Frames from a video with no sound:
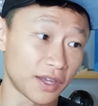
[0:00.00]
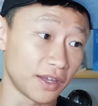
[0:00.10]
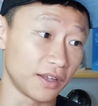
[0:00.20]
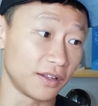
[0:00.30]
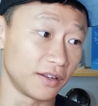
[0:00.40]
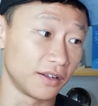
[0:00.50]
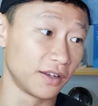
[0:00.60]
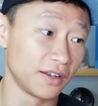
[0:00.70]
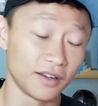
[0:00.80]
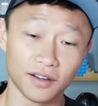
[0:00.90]
and
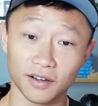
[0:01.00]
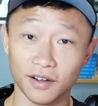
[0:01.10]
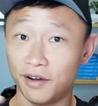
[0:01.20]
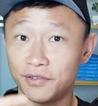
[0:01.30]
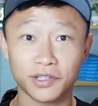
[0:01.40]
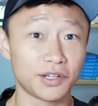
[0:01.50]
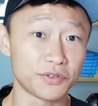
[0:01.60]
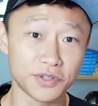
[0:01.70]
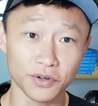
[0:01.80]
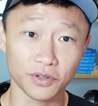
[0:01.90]
everything
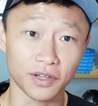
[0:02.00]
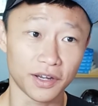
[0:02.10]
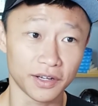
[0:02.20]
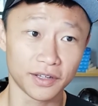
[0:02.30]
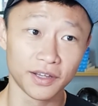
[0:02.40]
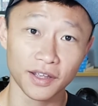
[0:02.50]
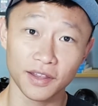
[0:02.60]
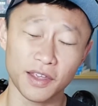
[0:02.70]
that you see online,